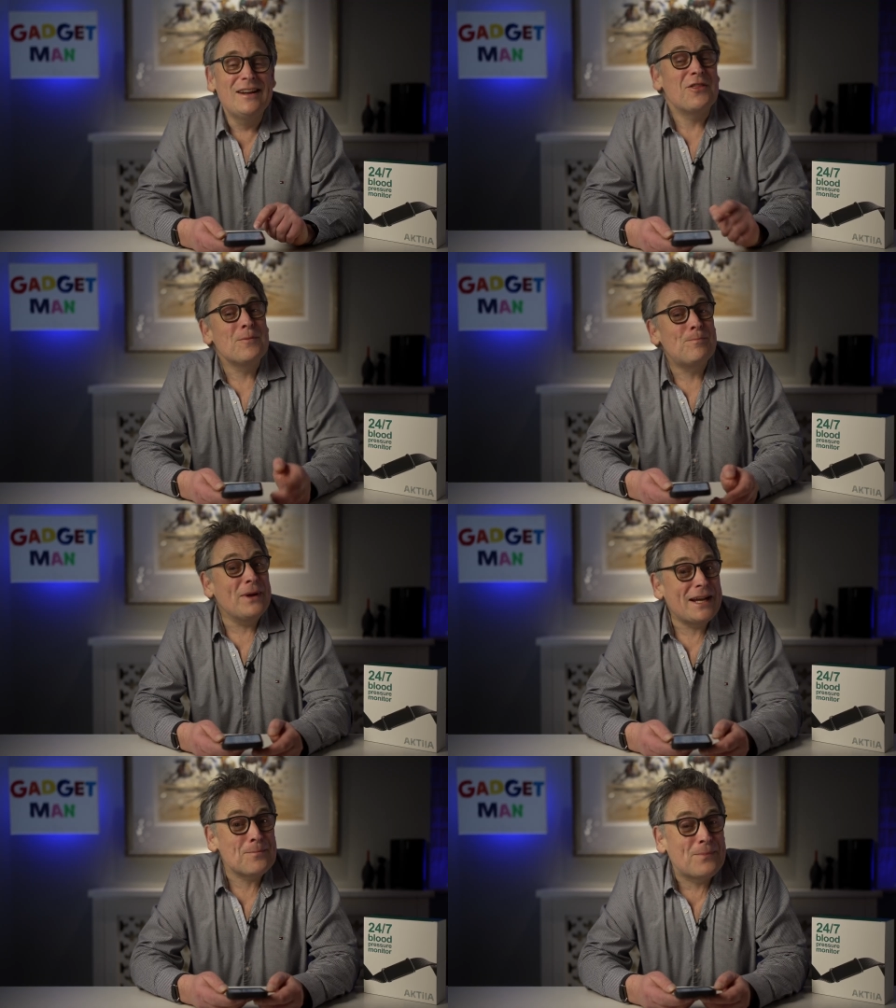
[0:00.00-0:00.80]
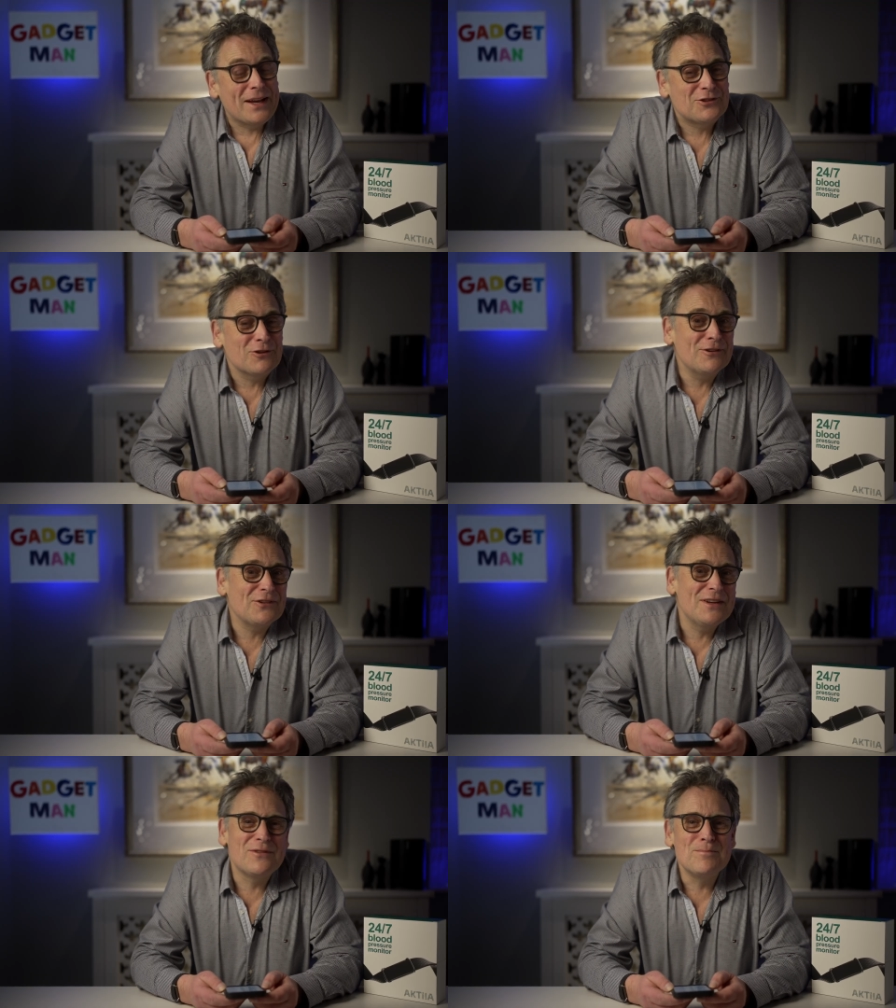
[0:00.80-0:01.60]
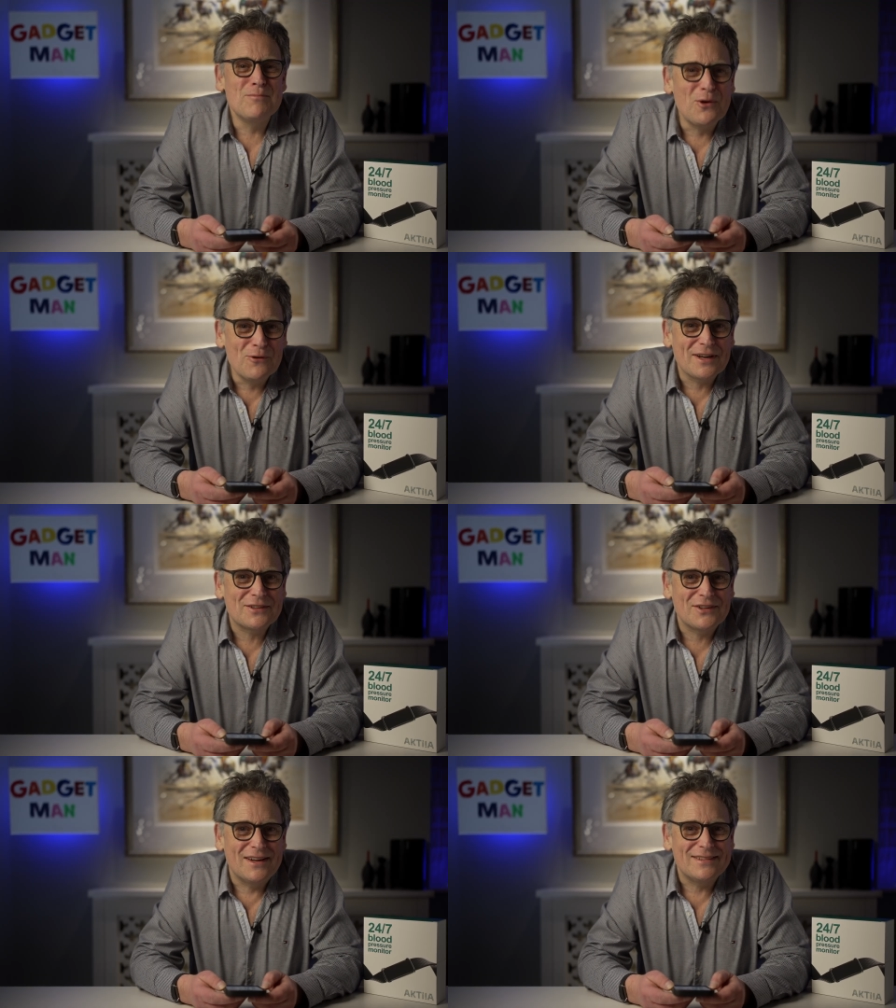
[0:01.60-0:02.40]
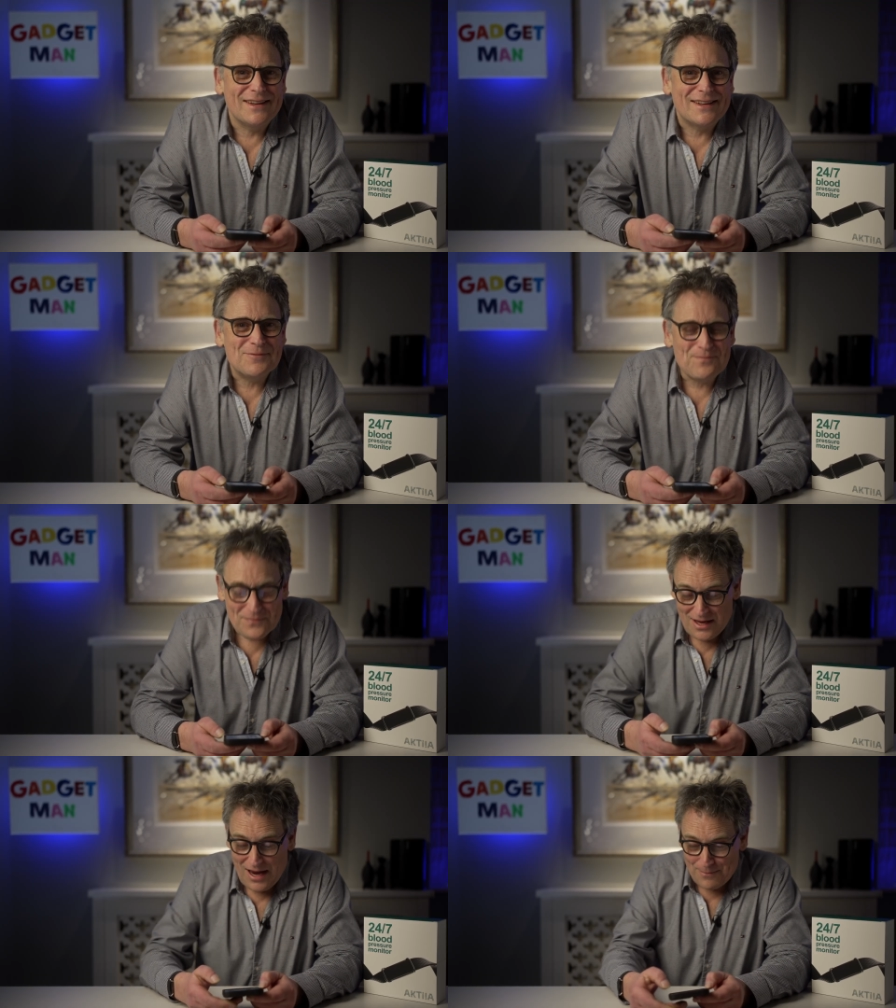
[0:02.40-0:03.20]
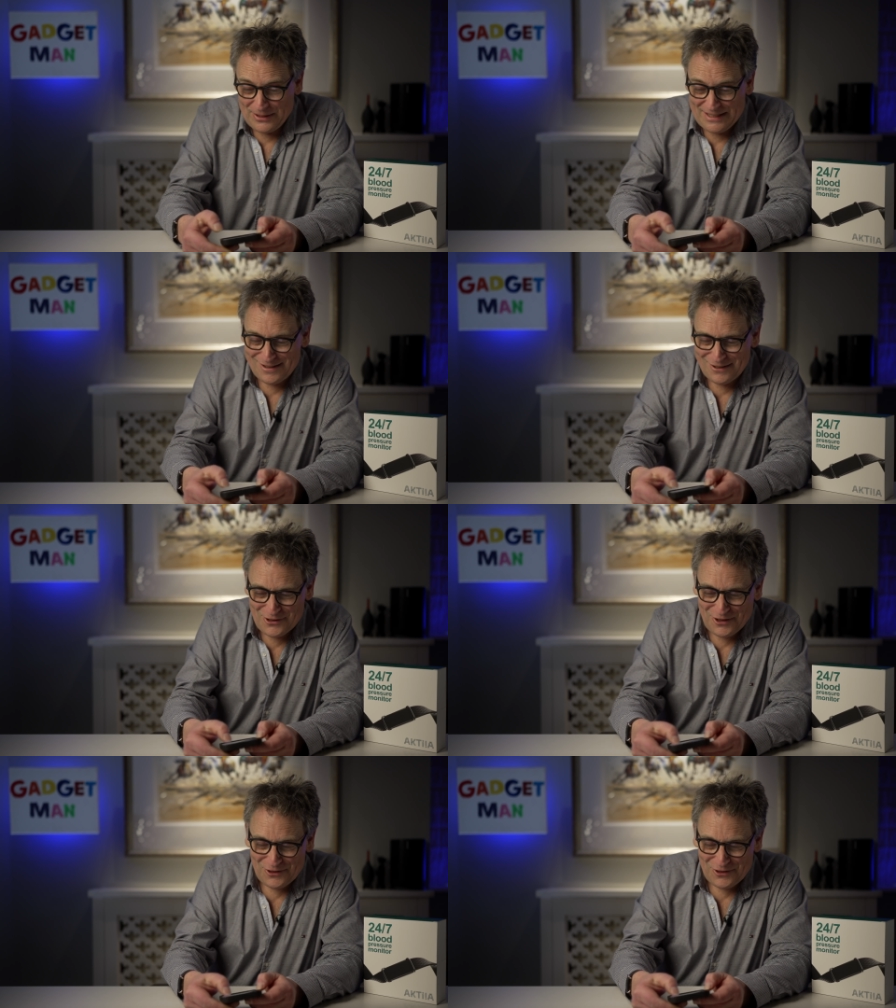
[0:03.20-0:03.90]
And the bigger picture is even more exciting. I mean, look